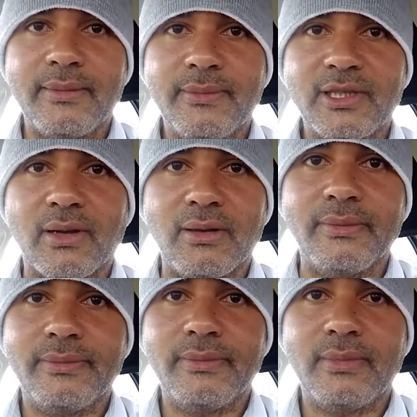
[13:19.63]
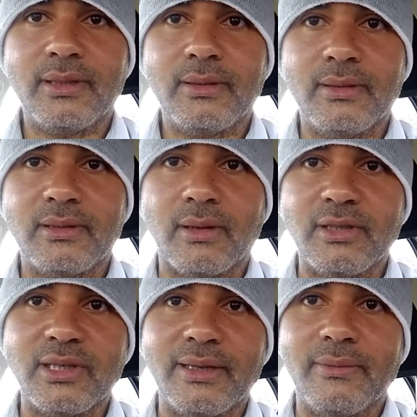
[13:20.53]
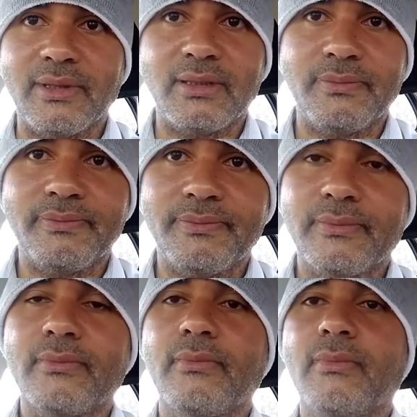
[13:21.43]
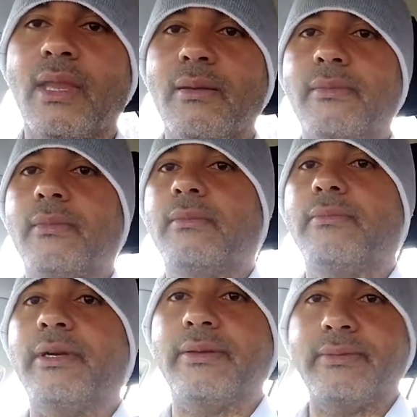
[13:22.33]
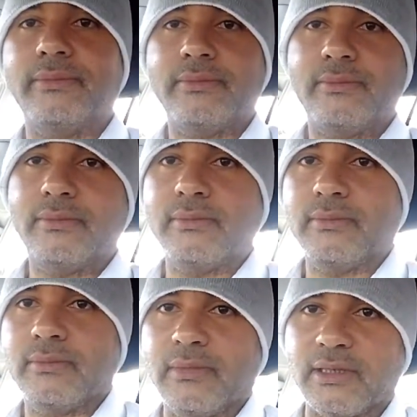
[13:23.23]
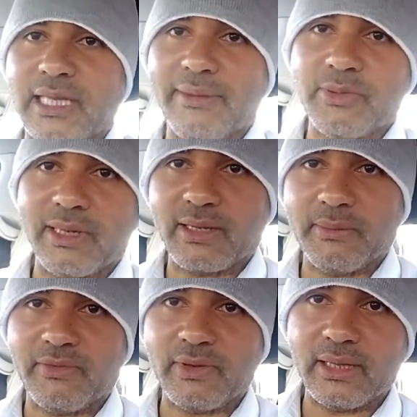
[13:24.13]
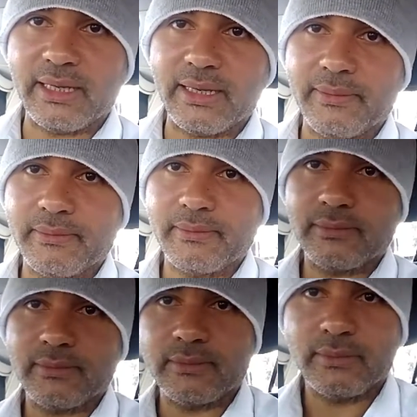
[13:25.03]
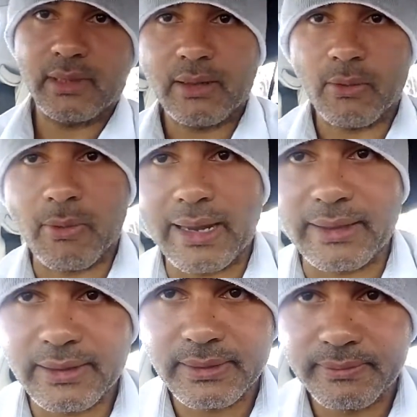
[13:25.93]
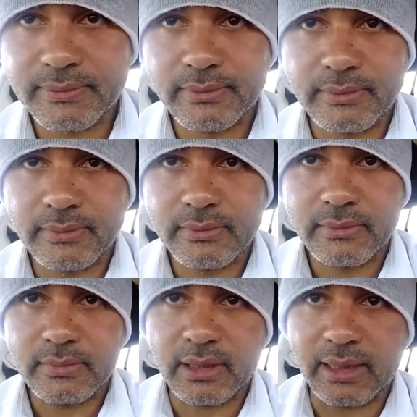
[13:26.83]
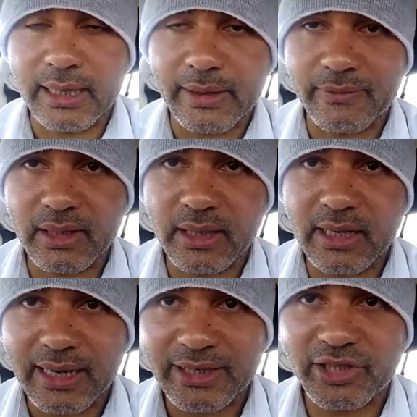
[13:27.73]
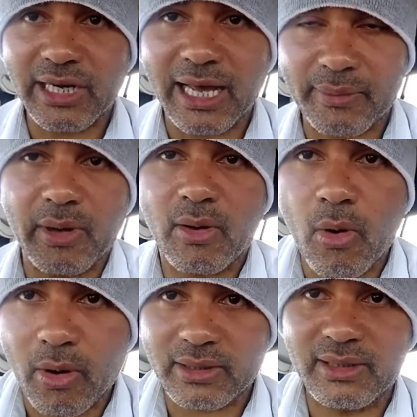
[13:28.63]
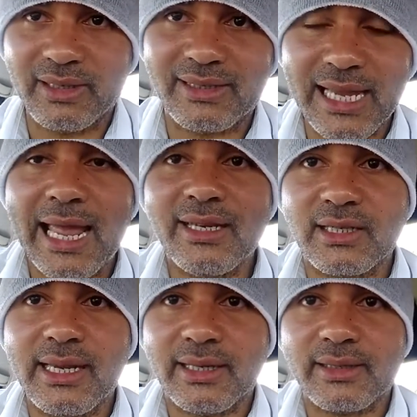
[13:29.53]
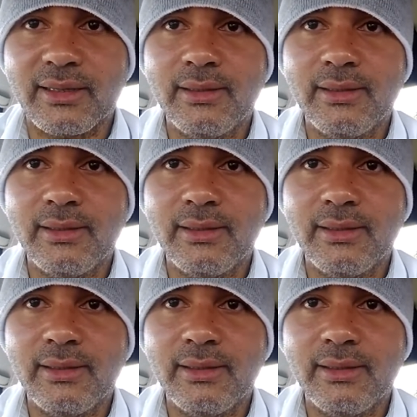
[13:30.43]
sun, the sunshine it was. But there's times where it can be really white, really sharp, hot, intense heat.